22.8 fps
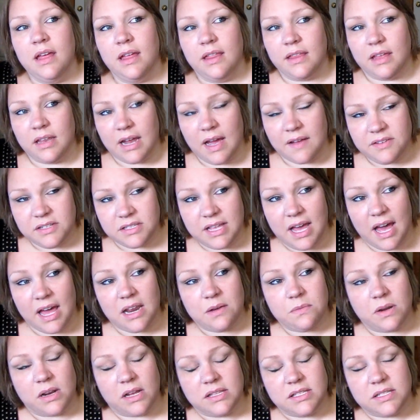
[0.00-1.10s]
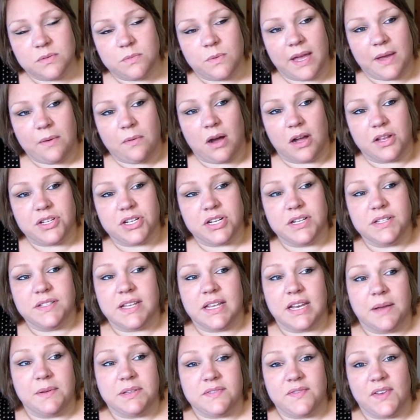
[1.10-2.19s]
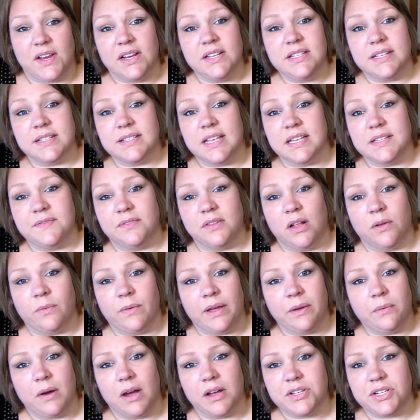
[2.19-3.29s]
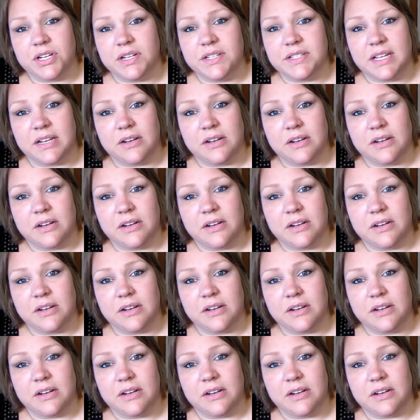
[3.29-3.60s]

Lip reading: Then after that, I went on to Weight Watchers, and I was very successful on Weight Watchers.